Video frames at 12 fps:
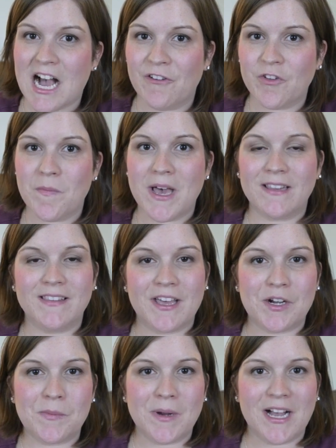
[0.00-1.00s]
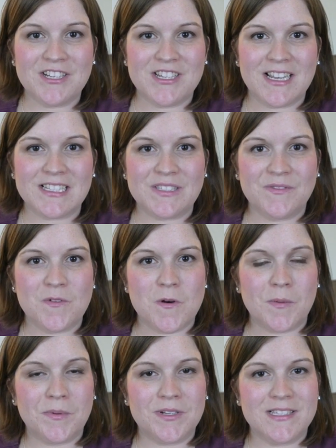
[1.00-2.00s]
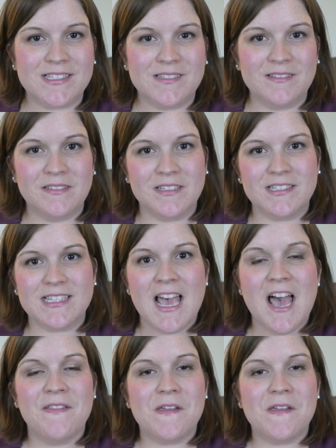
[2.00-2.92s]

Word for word: alphabet letter projects for preschoolers.